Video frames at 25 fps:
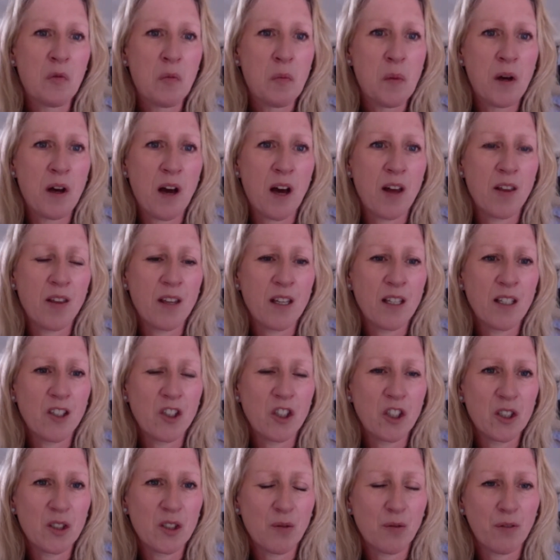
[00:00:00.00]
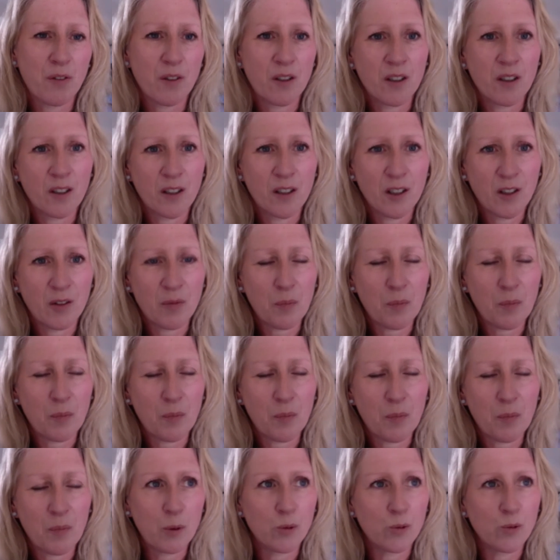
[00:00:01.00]
But I think just for
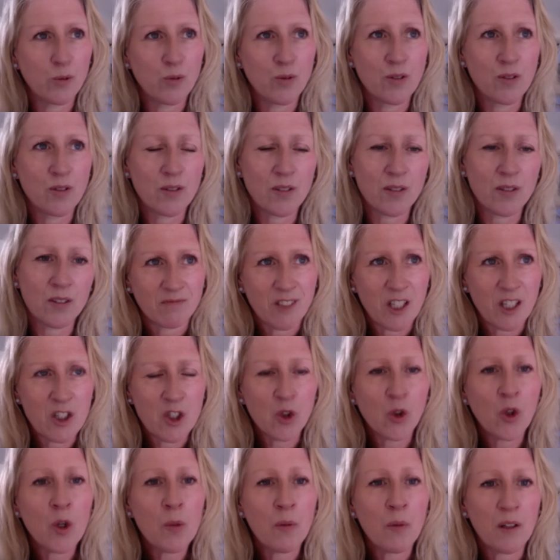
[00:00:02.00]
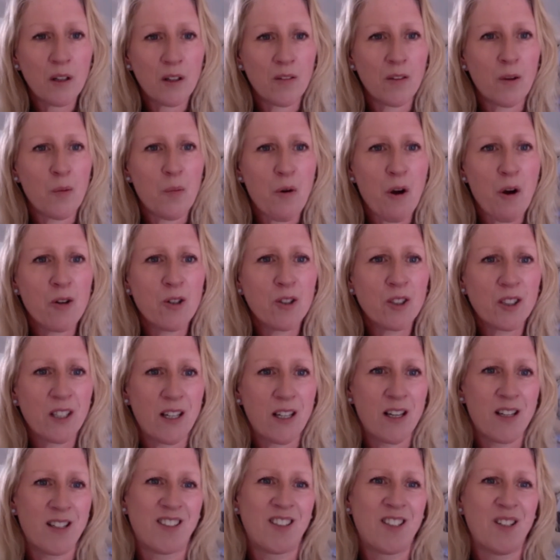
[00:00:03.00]
people's enjoyment of the process,